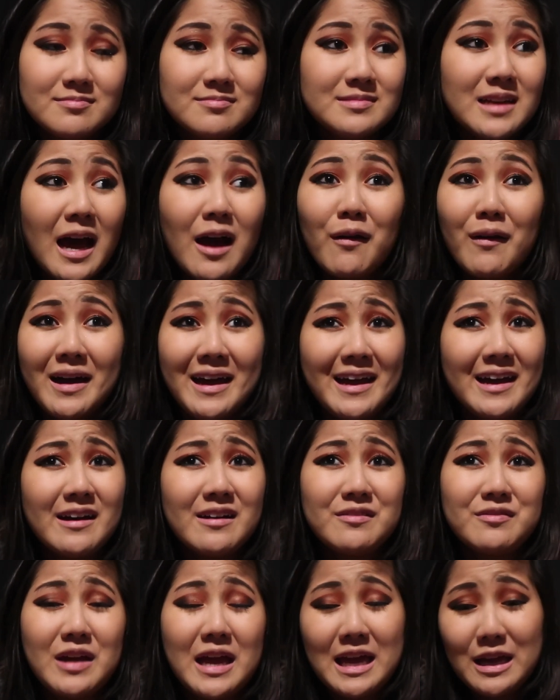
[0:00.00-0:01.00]
Now I
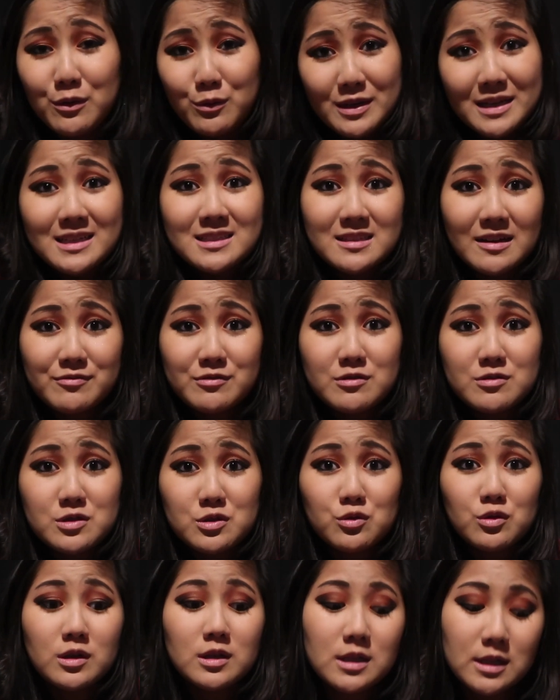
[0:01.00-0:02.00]
have 8 weeks left of
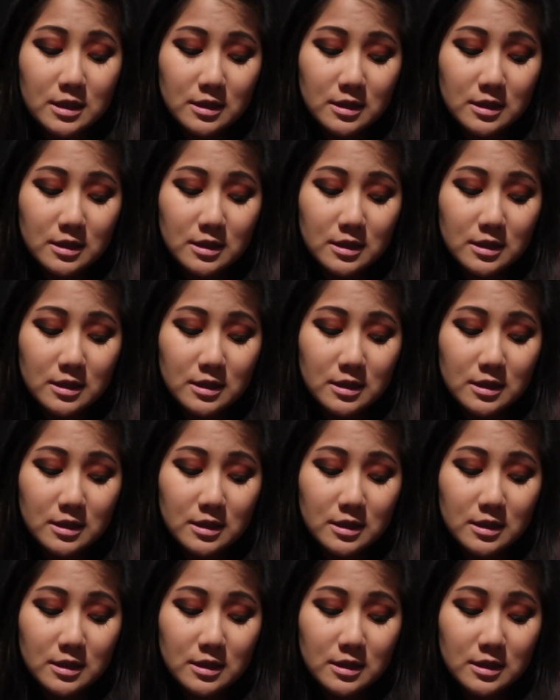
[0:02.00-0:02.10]
school.